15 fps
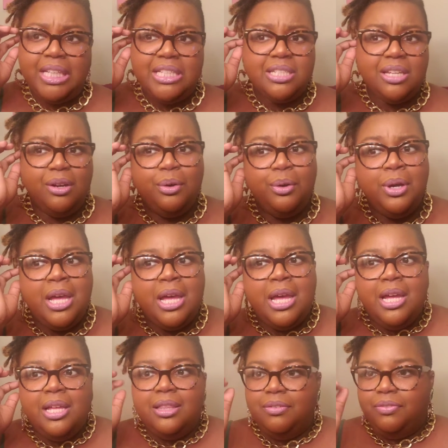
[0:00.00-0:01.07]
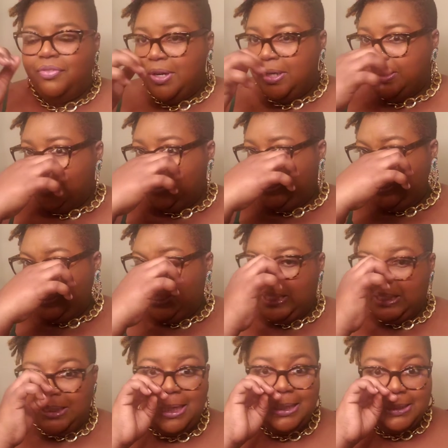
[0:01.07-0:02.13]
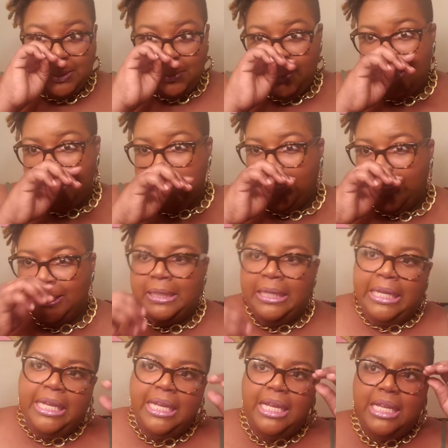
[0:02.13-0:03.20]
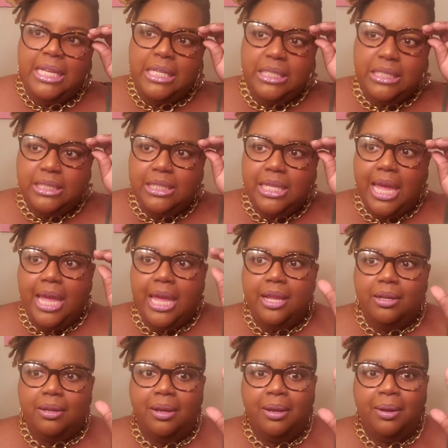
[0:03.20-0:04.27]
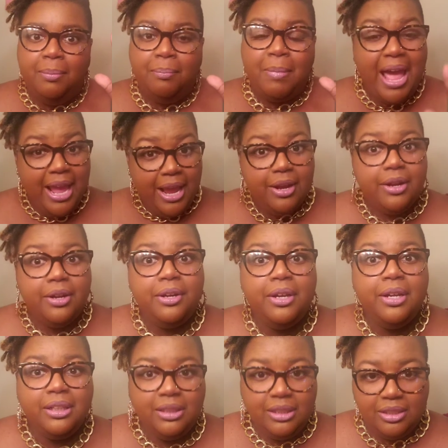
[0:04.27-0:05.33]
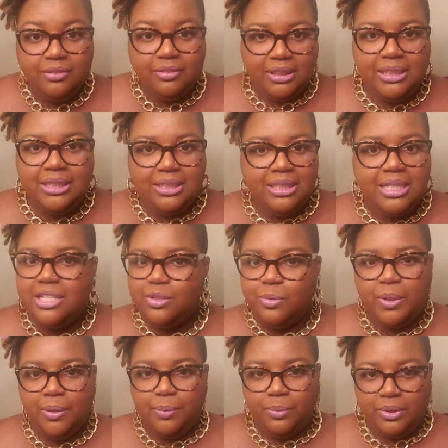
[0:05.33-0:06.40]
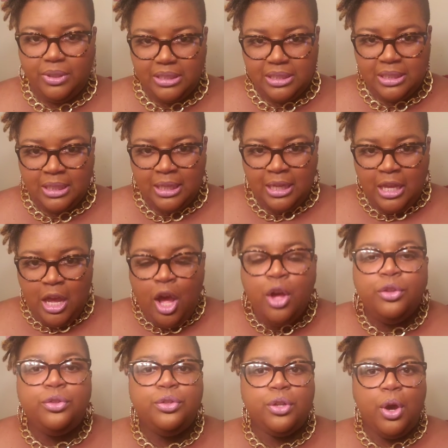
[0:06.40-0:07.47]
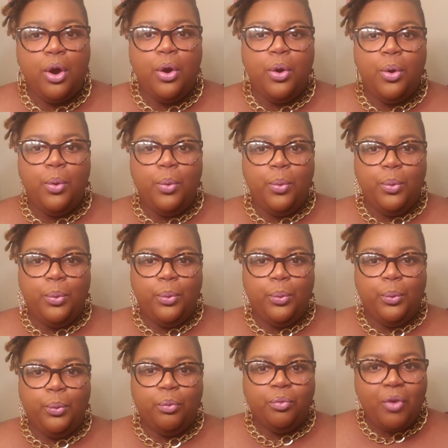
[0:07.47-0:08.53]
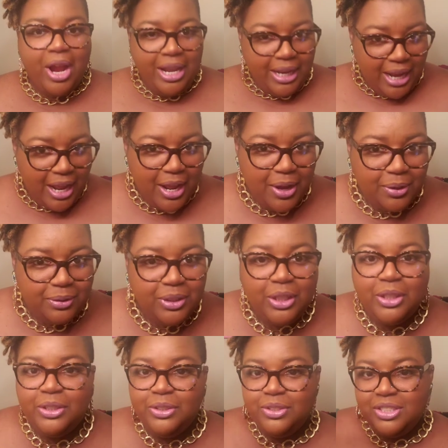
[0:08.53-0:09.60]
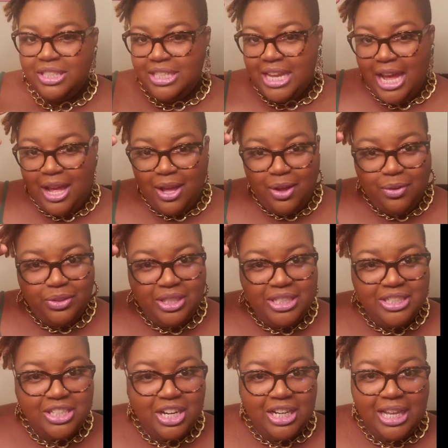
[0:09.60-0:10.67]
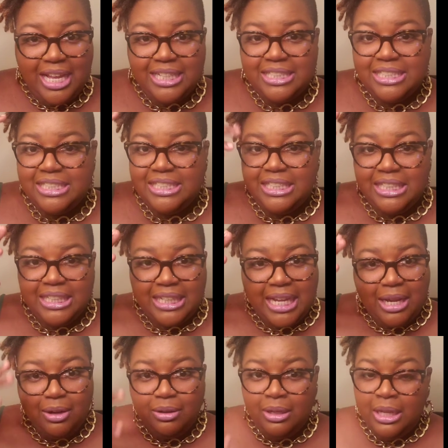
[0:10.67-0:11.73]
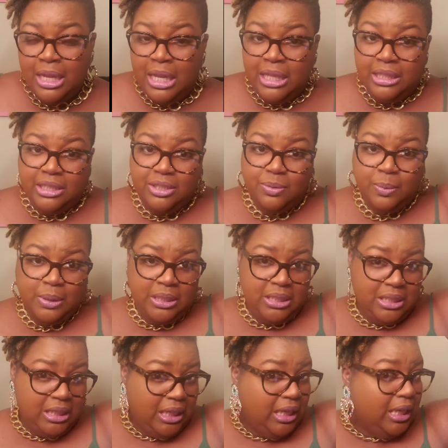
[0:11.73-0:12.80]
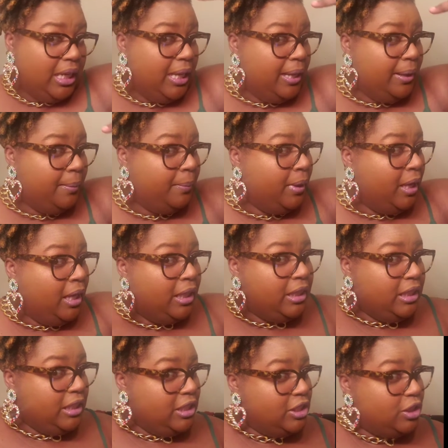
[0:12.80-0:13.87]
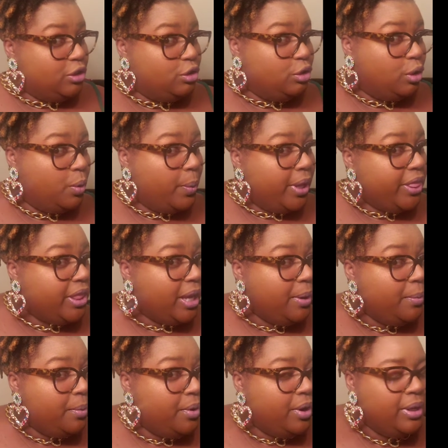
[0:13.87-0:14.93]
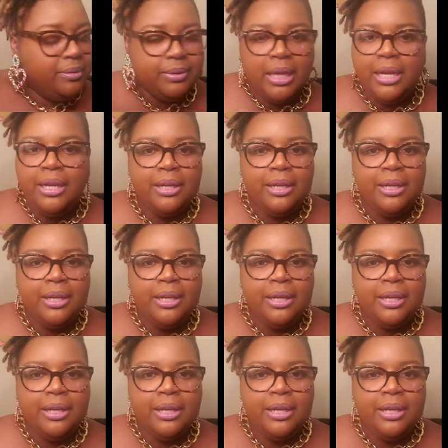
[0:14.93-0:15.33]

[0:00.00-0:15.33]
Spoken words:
So the first not so con is that my hair literally does what it wants. So right now, you see how these are like just sticking out? This one is sticking up. These are doing what they want.